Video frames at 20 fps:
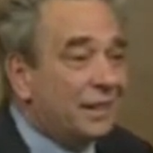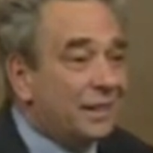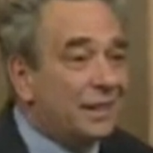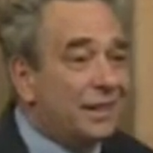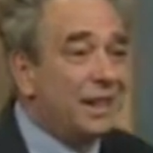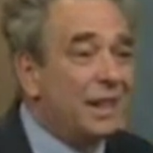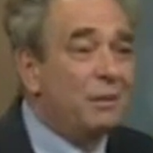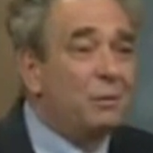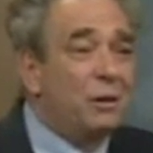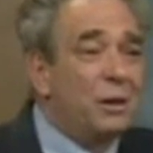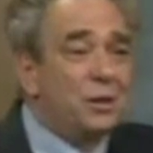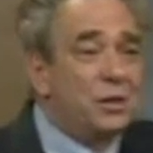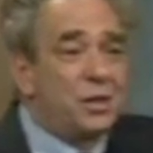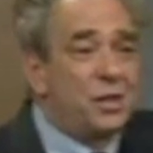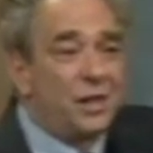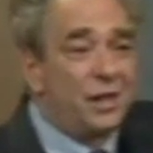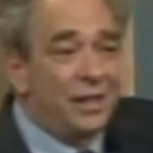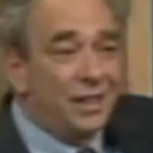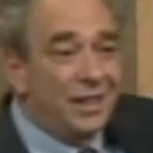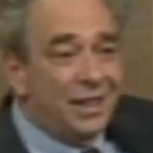there was
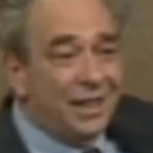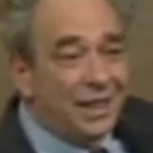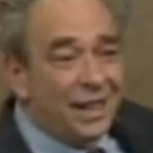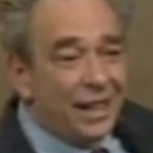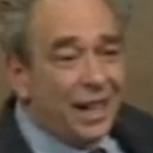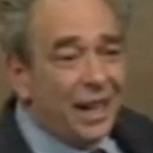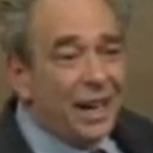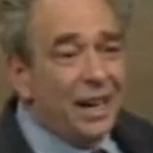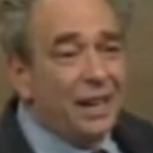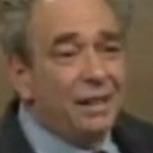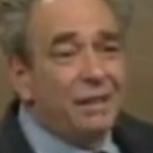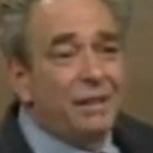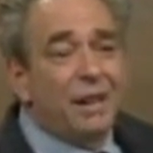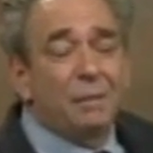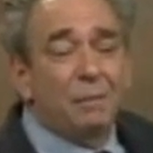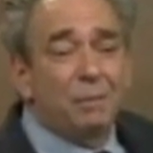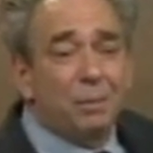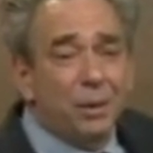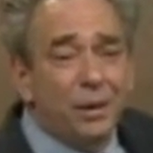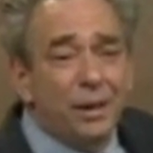a
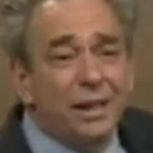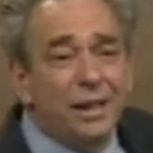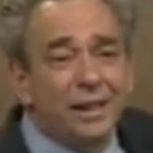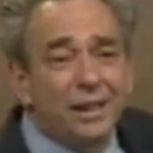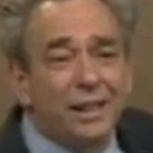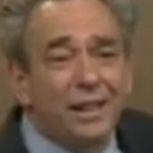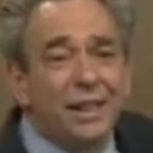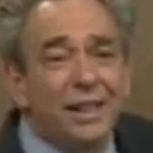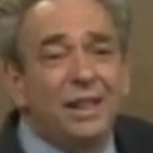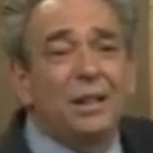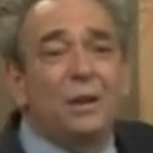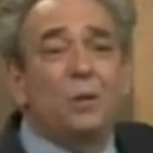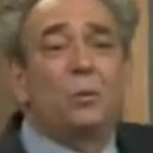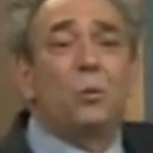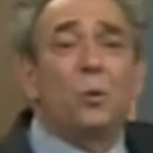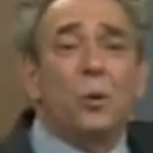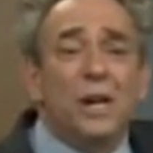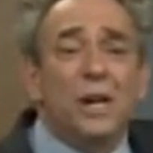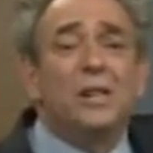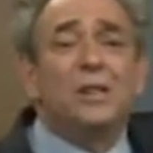completely
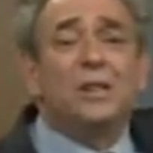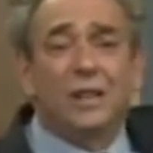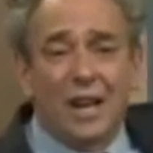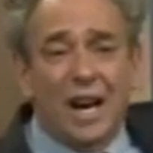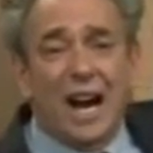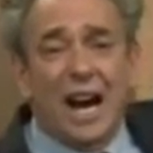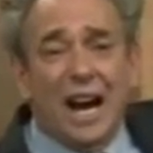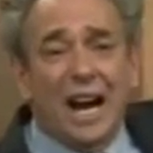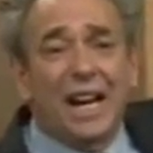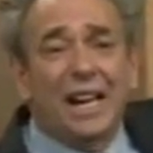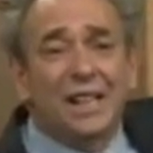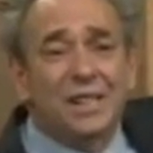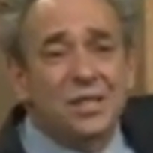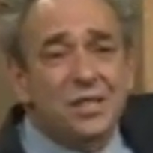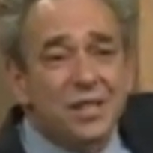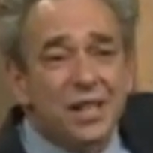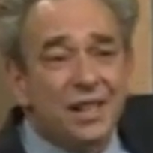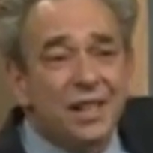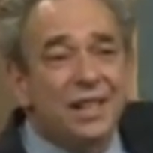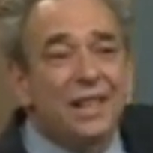realized